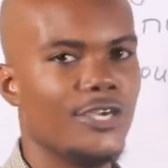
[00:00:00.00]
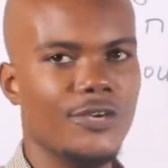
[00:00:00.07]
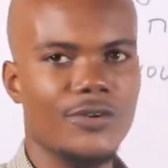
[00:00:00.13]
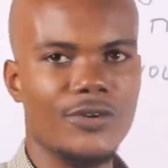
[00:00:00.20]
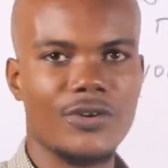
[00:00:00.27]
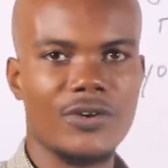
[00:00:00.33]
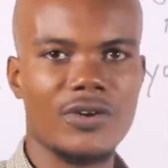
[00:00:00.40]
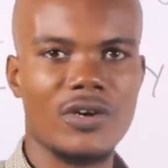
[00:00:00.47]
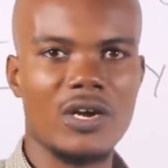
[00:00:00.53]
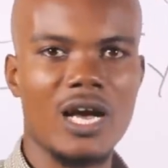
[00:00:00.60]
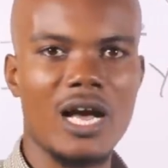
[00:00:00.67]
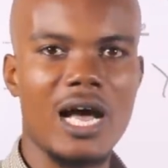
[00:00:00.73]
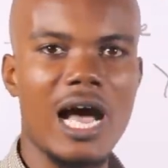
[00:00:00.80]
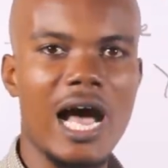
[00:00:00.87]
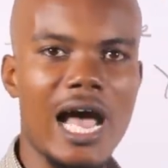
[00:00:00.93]
you,
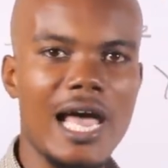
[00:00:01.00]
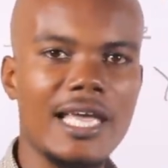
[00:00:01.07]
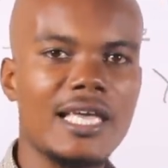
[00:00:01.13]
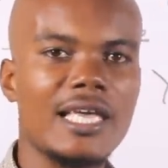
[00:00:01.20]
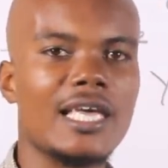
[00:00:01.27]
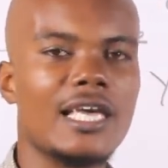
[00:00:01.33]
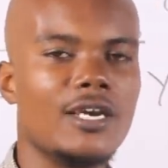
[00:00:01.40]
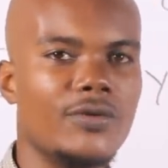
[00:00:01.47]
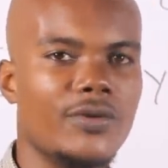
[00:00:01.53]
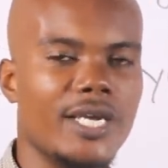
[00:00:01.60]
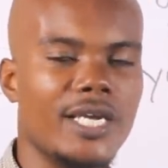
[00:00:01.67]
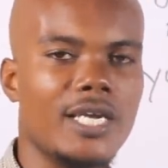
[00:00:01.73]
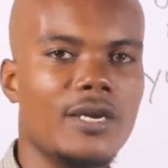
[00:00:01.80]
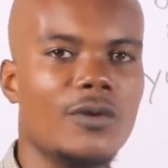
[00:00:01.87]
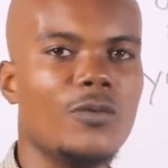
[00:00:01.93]
I
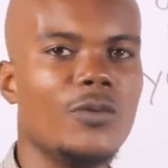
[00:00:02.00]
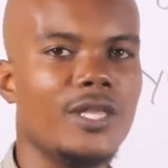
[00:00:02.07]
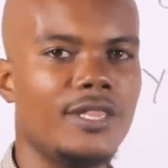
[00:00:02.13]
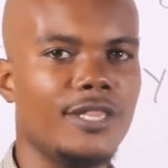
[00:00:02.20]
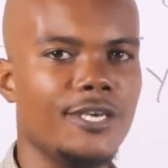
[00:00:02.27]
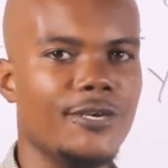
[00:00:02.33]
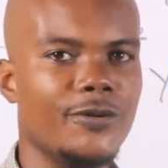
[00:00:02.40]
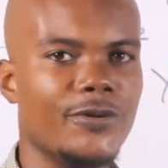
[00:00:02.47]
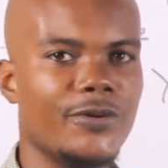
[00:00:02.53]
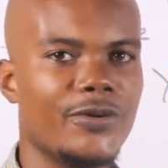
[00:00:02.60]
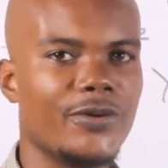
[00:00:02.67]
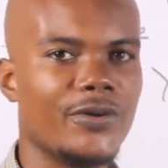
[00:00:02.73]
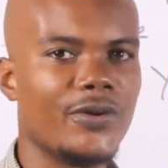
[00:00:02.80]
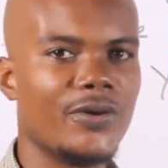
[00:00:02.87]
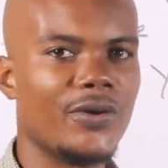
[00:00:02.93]
agree with you,
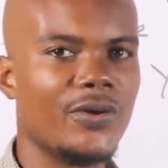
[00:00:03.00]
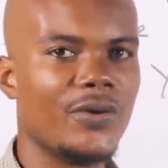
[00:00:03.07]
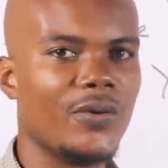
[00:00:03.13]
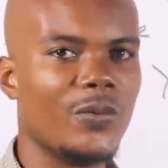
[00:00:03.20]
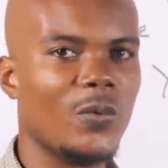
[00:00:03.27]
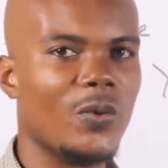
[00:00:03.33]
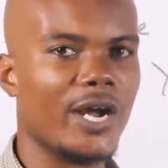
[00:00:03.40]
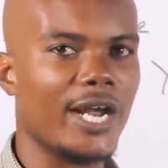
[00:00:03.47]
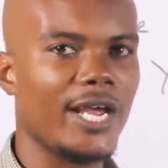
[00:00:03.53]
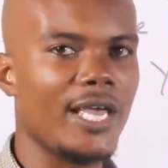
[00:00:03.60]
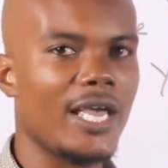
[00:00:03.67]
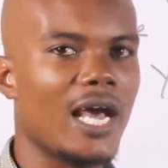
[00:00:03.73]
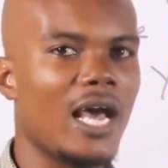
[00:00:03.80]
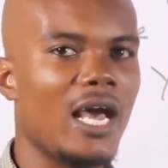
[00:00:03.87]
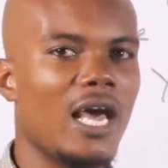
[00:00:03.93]

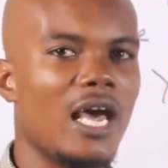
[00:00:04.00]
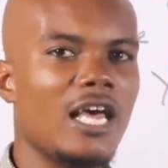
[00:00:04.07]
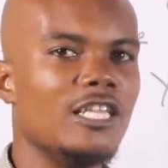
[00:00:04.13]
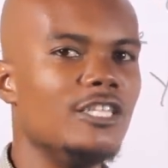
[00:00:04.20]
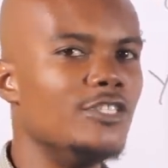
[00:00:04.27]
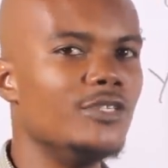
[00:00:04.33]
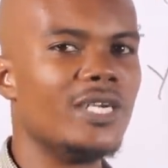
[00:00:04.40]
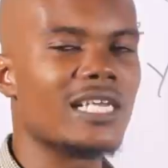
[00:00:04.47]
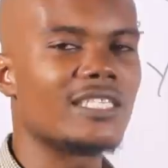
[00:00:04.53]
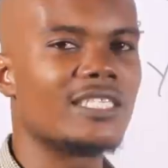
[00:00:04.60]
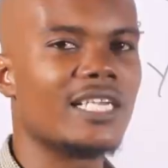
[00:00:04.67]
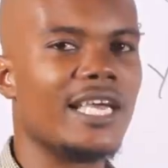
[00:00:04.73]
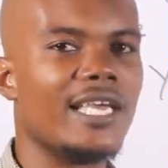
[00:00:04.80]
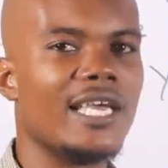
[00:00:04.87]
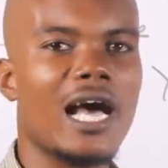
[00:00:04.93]
okay? Do not
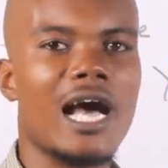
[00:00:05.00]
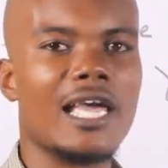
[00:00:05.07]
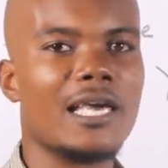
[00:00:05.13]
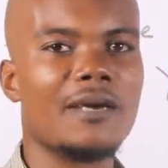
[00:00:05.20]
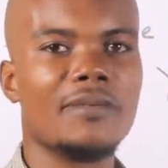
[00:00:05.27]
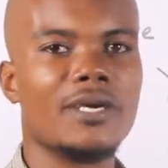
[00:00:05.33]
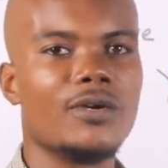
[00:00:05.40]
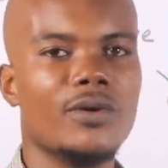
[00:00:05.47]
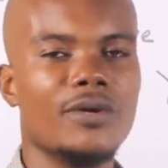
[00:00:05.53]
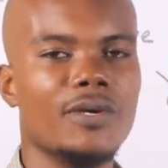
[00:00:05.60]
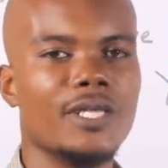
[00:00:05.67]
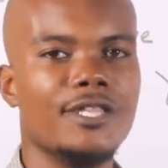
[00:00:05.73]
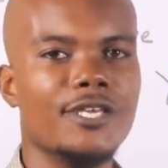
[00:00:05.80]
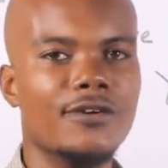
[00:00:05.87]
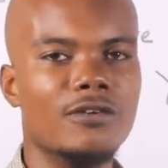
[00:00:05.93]
say I am agree
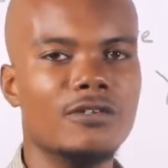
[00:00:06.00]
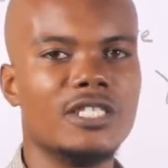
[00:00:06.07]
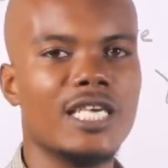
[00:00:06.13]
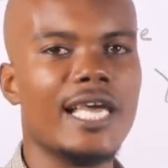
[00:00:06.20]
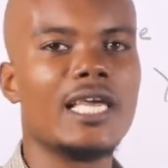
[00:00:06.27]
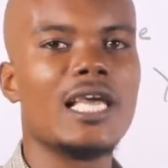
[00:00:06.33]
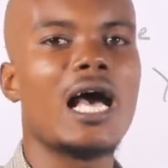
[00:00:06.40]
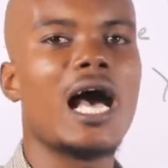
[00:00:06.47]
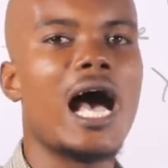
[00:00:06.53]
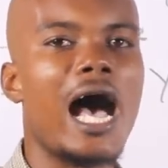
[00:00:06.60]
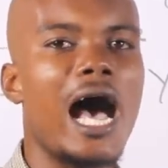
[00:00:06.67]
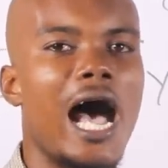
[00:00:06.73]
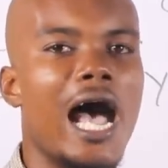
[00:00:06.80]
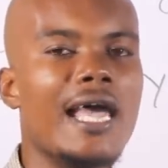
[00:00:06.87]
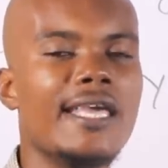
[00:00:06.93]
with you, say
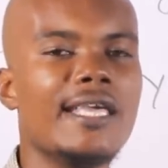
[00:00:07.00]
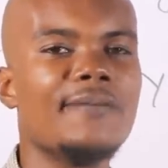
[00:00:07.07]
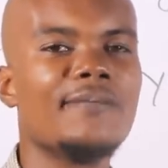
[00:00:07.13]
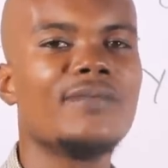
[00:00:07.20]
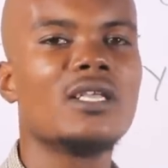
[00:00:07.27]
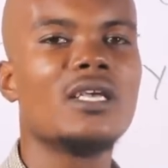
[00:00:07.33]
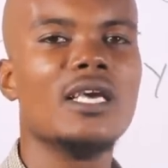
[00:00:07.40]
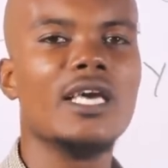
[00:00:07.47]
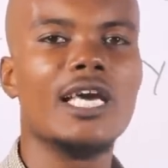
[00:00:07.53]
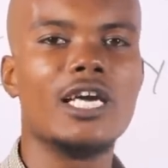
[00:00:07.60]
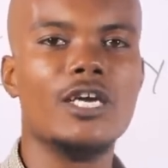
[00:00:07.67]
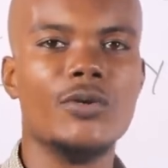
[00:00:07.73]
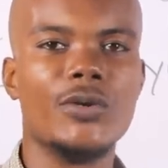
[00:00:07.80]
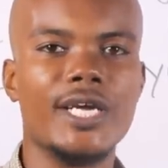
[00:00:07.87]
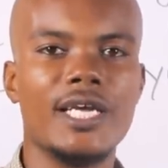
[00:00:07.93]
I
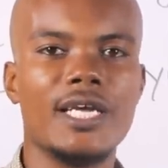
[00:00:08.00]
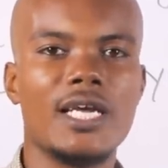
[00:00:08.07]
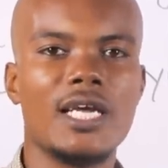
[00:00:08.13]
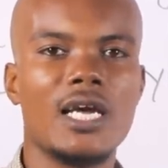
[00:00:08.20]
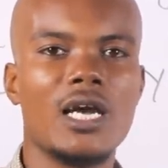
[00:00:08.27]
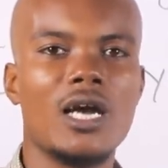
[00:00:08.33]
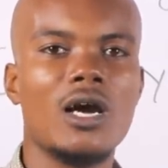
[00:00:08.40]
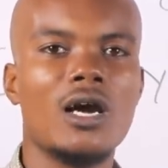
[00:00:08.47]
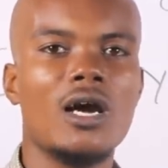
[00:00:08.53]
agree